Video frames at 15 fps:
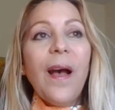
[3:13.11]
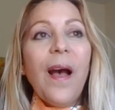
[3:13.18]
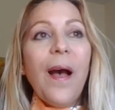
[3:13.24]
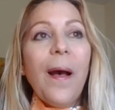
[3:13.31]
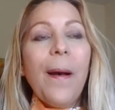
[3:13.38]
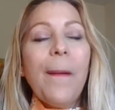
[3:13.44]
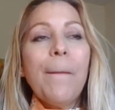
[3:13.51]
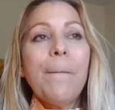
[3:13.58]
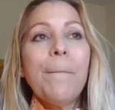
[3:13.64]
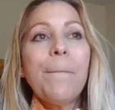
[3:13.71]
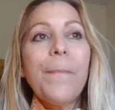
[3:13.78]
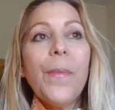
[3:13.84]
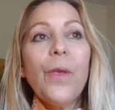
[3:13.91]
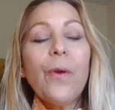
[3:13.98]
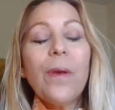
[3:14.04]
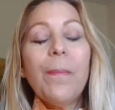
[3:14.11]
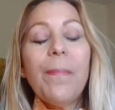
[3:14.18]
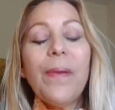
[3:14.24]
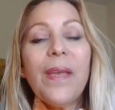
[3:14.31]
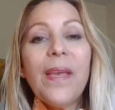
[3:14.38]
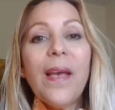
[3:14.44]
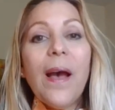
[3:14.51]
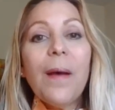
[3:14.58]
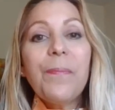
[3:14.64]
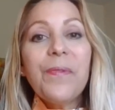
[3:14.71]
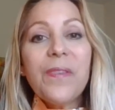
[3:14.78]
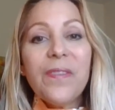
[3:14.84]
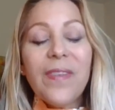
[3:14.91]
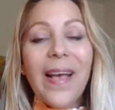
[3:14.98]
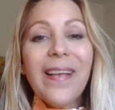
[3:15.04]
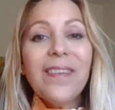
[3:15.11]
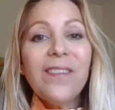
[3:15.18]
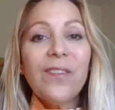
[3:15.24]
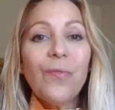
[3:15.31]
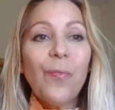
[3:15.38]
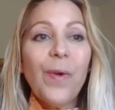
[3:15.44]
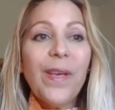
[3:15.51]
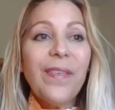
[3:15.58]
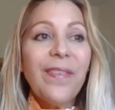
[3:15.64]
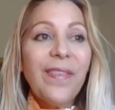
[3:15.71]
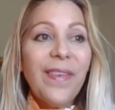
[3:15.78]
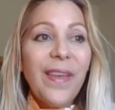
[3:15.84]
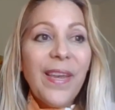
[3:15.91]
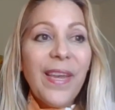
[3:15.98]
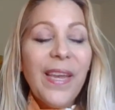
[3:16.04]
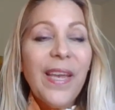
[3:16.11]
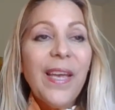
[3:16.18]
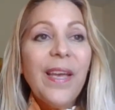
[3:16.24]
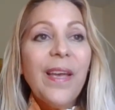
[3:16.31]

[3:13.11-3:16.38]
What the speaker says: You can be obsessed with the